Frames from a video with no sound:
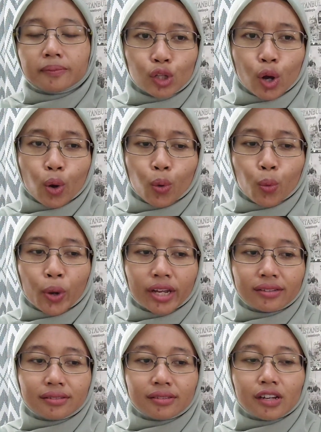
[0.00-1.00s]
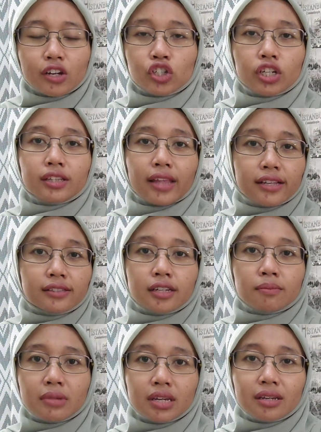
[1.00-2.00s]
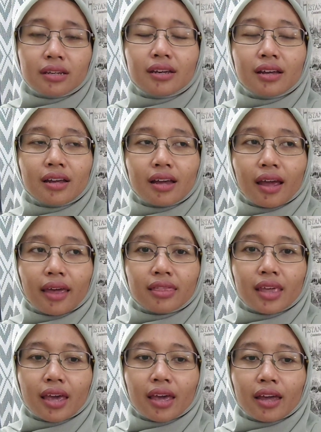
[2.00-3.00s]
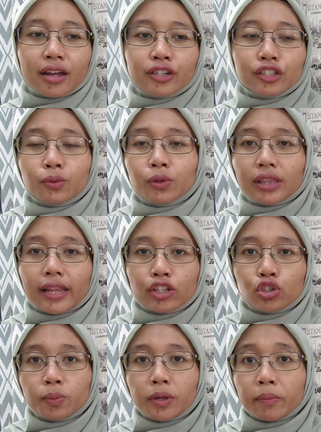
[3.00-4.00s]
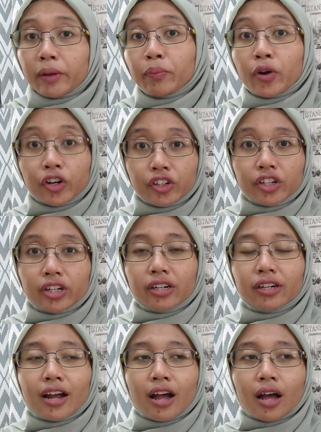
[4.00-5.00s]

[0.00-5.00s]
So when she texted me and then she would like to be my partner,